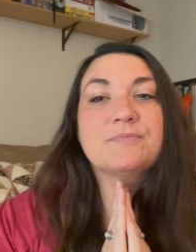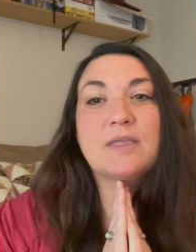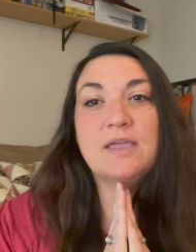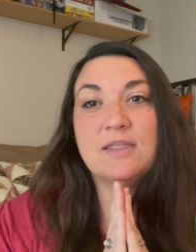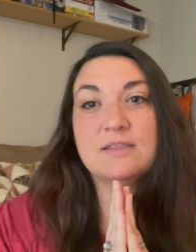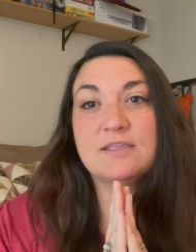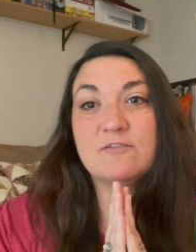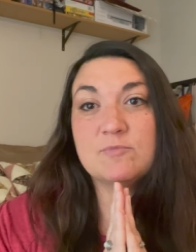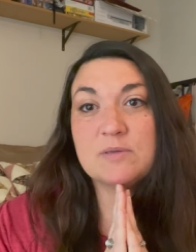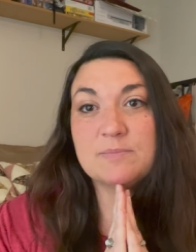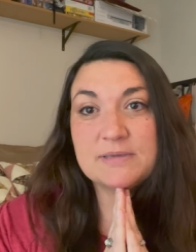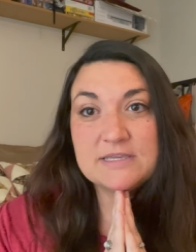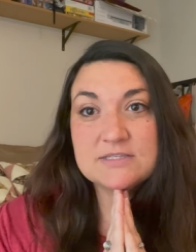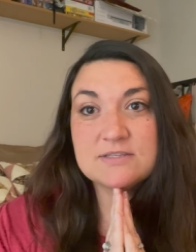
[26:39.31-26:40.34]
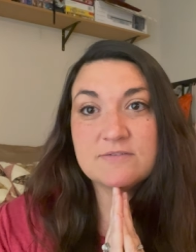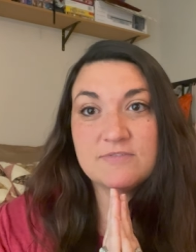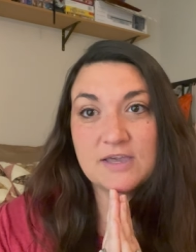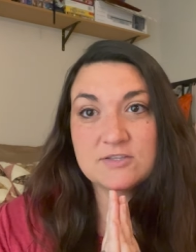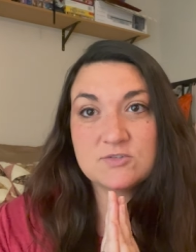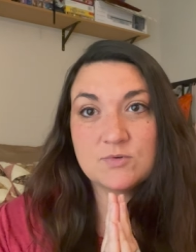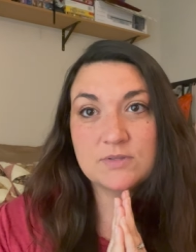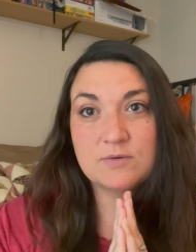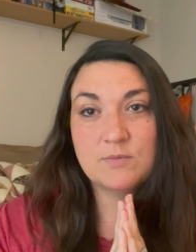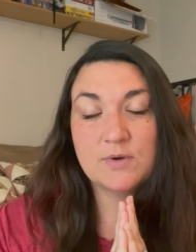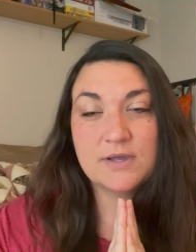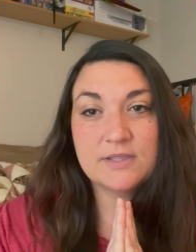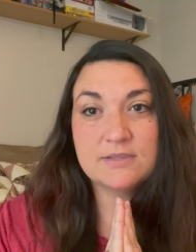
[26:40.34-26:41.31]
and give me peace if that's really
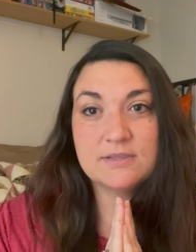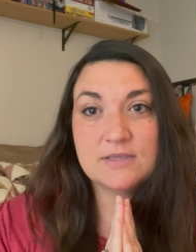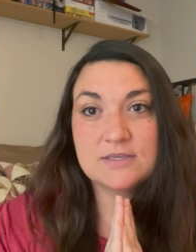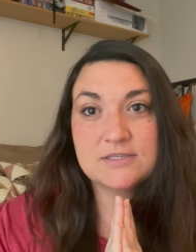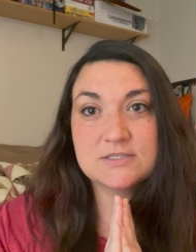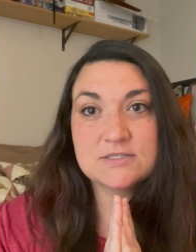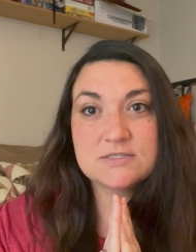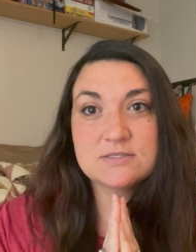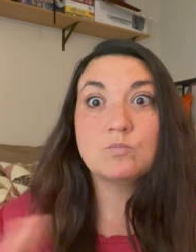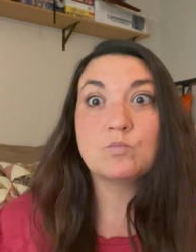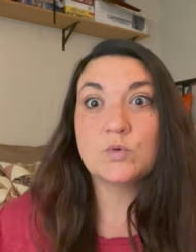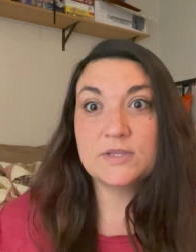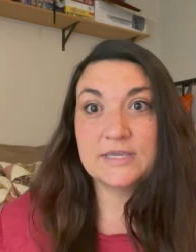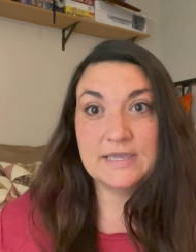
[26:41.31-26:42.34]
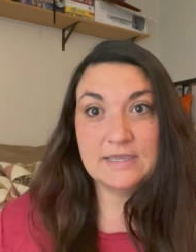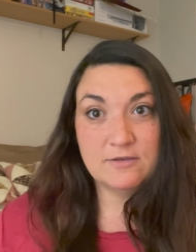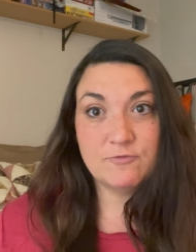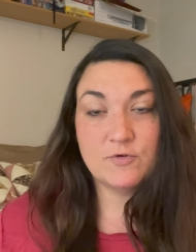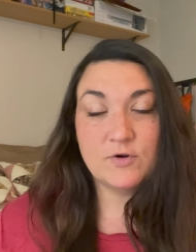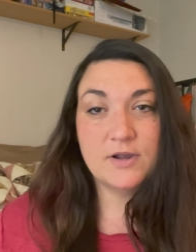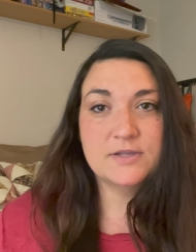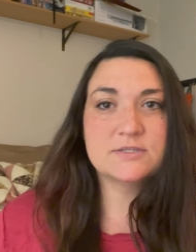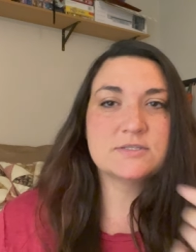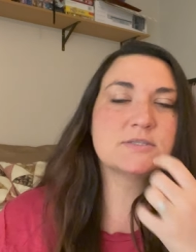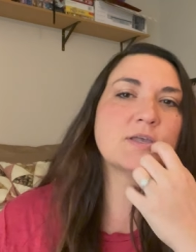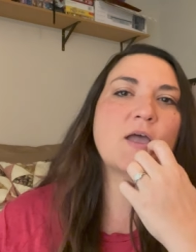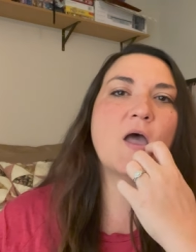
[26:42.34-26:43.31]
what is really it for
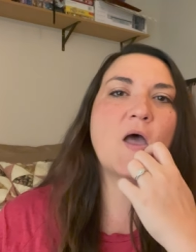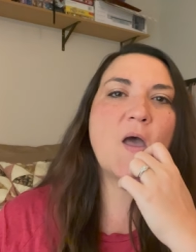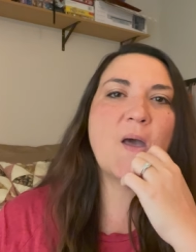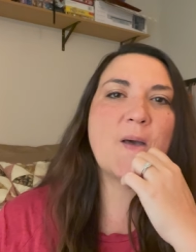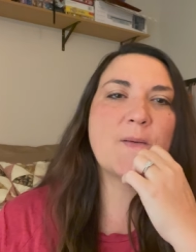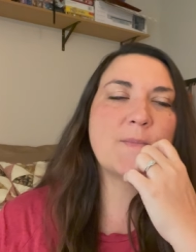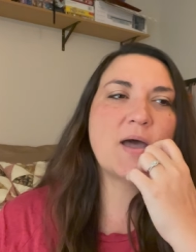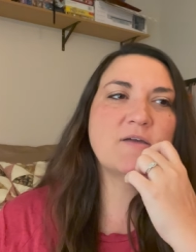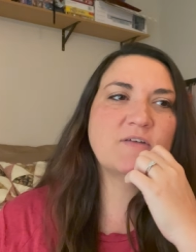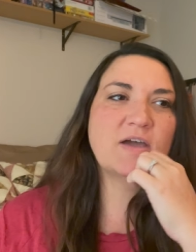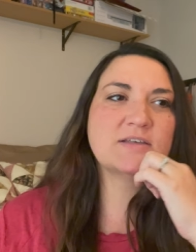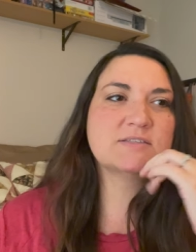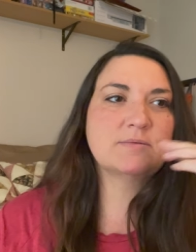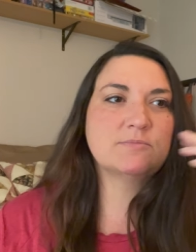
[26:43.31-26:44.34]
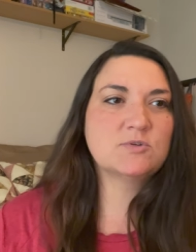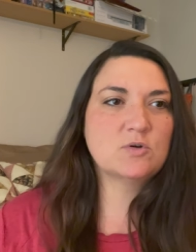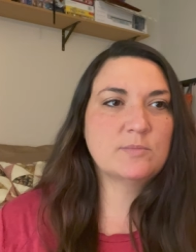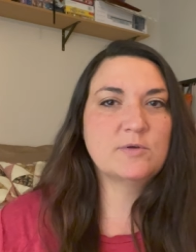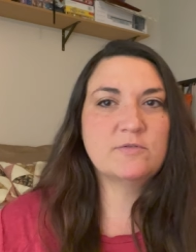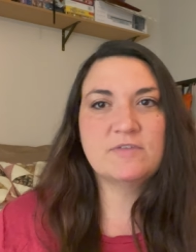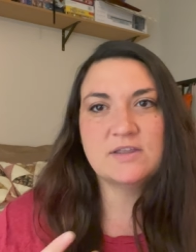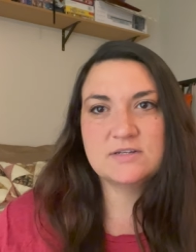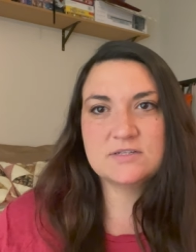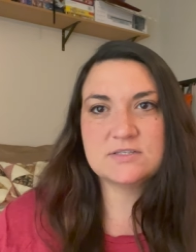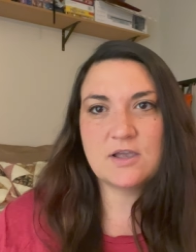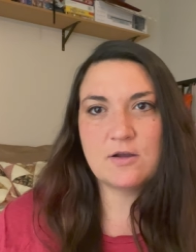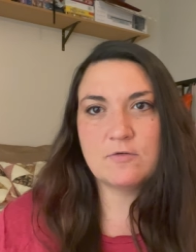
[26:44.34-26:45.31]
us. Um, I've asked him to remove that
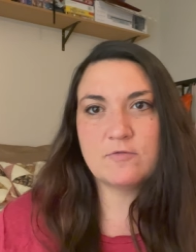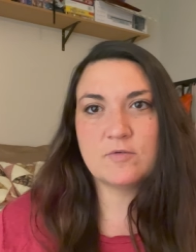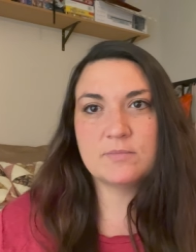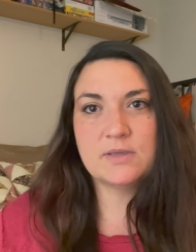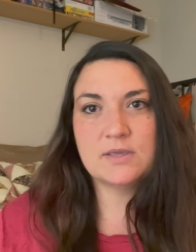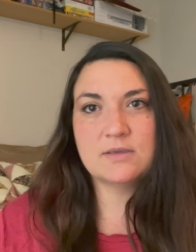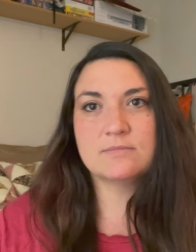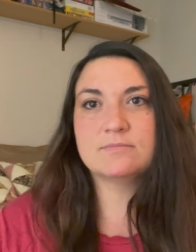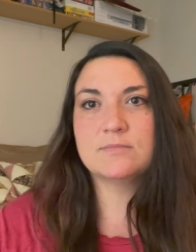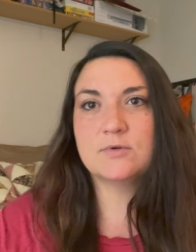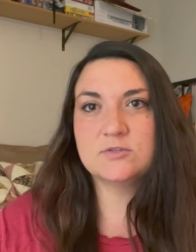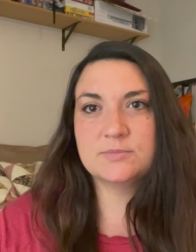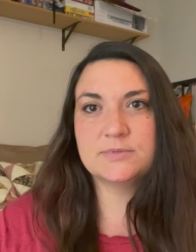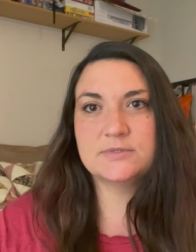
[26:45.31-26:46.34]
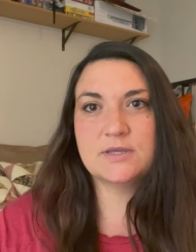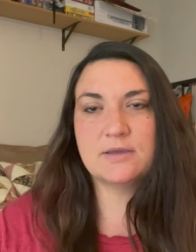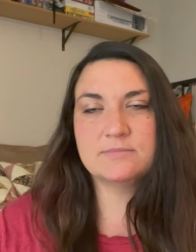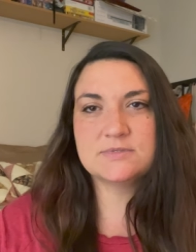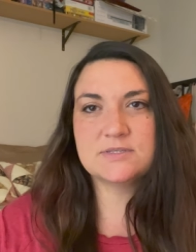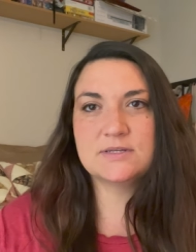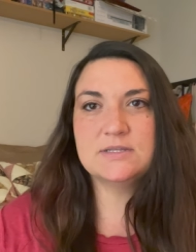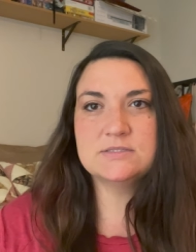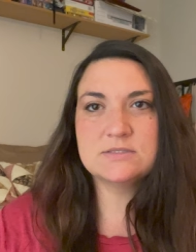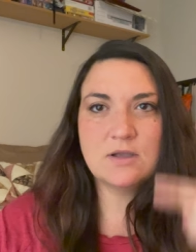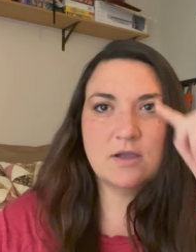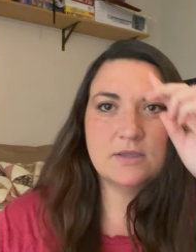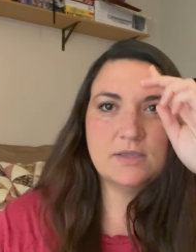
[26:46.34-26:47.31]
desire from me multiple times and he's
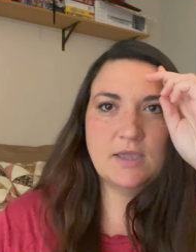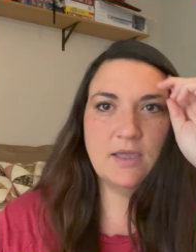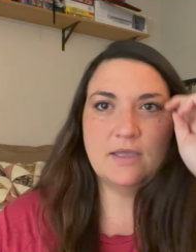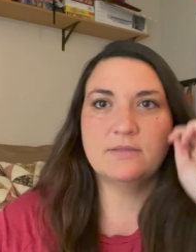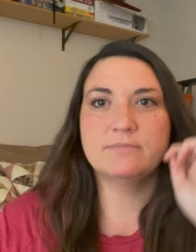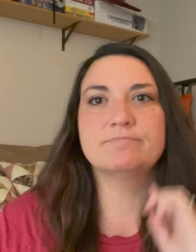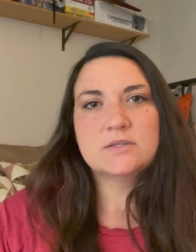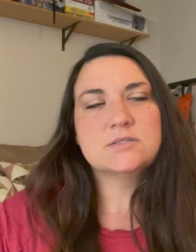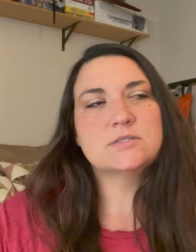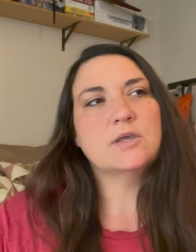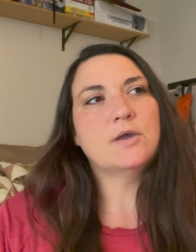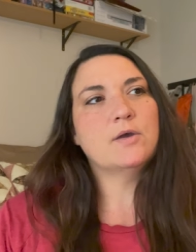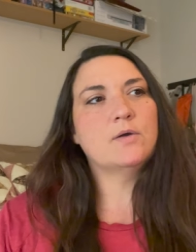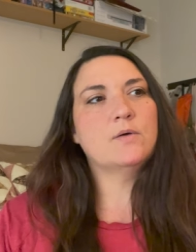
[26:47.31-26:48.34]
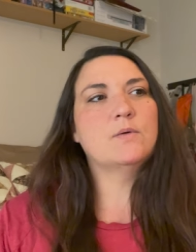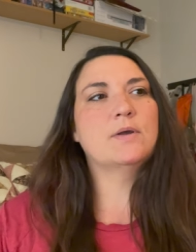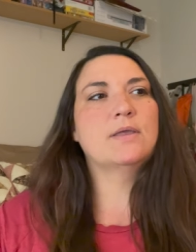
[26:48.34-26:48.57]
not yet. So,